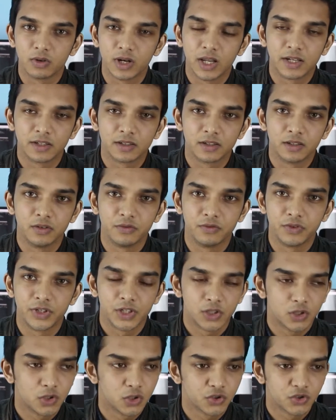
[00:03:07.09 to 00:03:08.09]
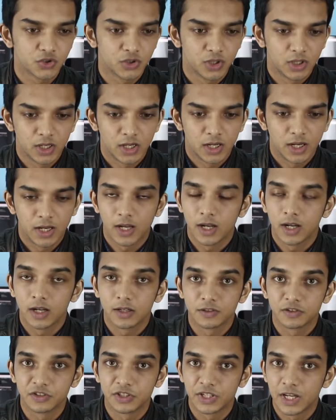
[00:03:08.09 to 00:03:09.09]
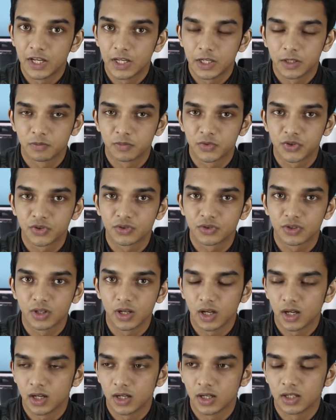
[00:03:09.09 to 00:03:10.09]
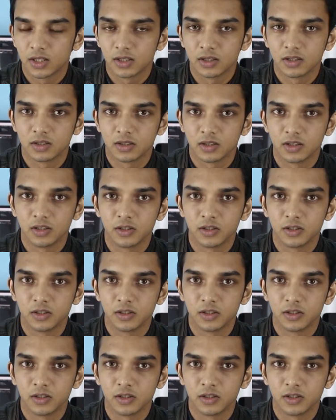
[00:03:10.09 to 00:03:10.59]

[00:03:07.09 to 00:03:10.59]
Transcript: like videos and games and